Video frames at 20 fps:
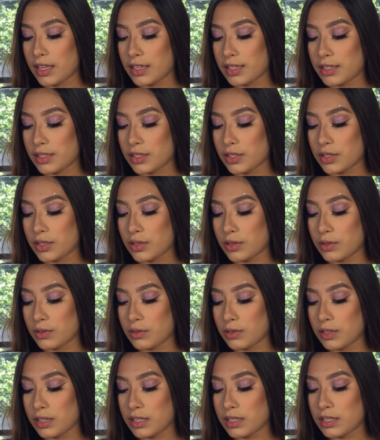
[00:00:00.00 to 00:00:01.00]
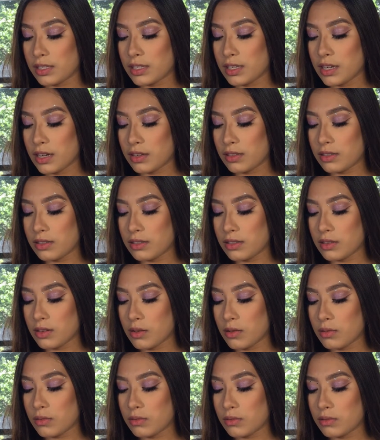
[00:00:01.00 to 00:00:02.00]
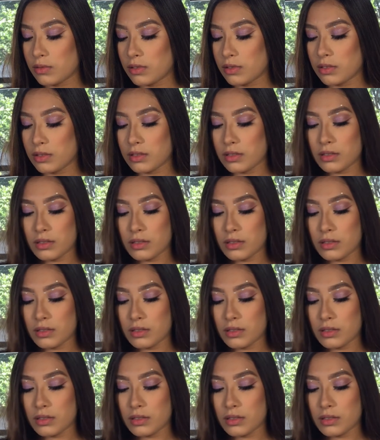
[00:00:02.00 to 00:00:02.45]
And so let's see how this goes.